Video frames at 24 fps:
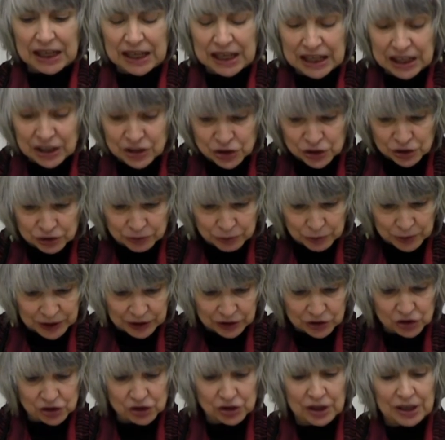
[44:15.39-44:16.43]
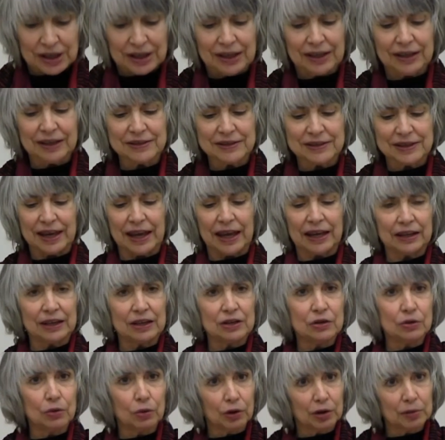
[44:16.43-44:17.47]
each of which is an
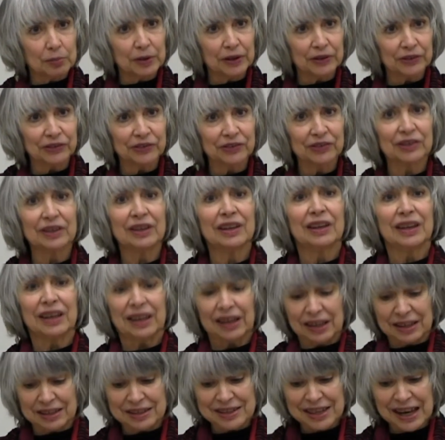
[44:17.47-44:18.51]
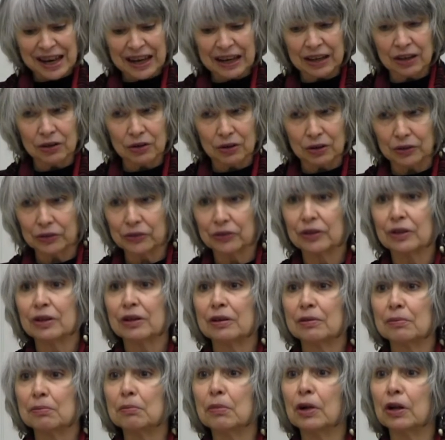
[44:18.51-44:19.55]
enormous, entangled
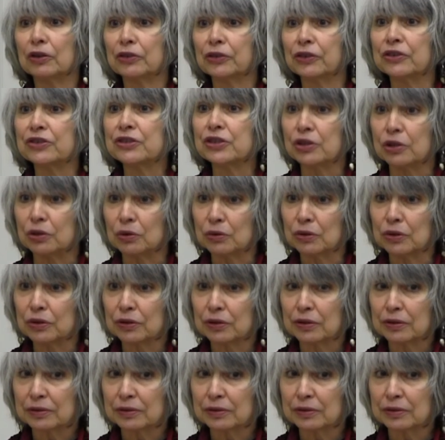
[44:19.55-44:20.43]
multitude